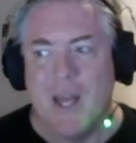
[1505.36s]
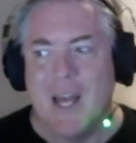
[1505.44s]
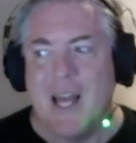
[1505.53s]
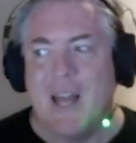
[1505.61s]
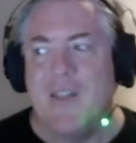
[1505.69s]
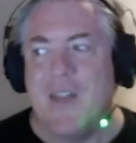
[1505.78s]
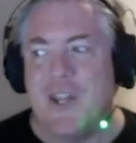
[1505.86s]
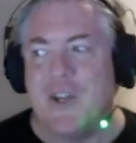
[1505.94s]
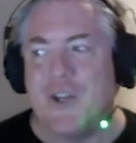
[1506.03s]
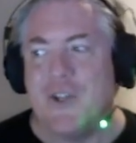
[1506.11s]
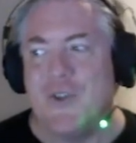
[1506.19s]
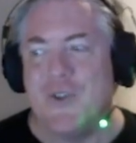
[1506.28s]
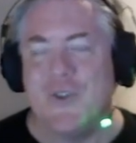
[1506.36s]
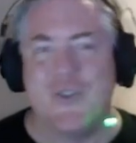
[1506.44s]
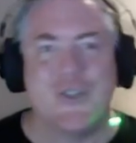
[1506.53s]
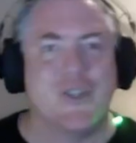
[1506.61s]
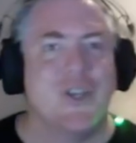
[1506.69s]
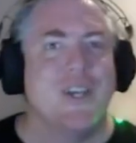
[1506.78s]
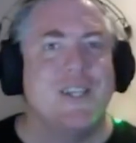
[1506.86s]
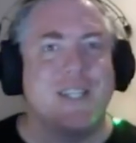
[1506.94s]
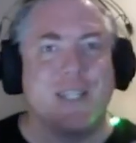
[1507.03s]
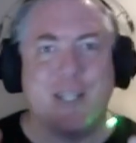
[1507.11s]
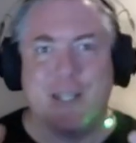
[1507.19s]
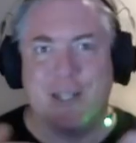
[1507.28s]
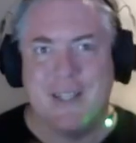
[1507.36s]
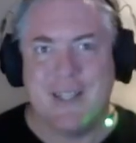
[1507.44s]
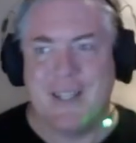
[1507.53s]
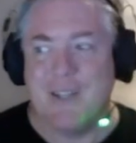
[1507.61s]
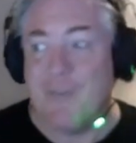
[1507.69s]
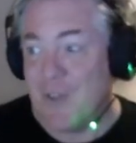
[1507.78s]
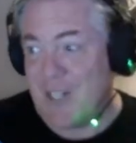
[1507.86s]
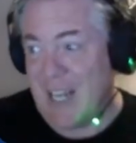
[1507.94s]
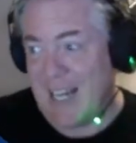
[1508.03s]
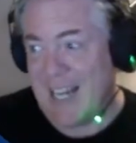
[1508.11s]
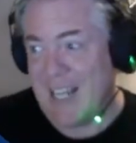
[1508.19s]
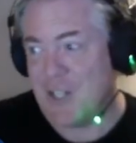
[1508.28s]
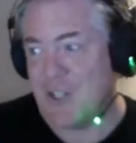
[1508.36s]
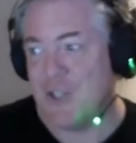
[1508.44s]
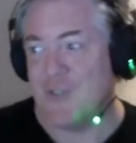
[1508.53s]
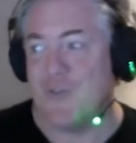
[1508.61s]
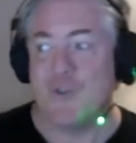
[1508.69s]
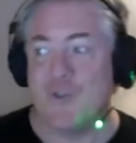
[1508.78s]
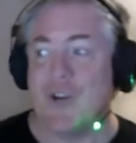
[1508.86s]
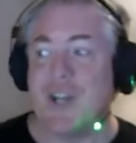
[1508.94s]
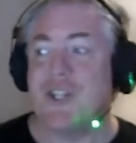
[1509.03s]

Then you can use different techniques such as filtration,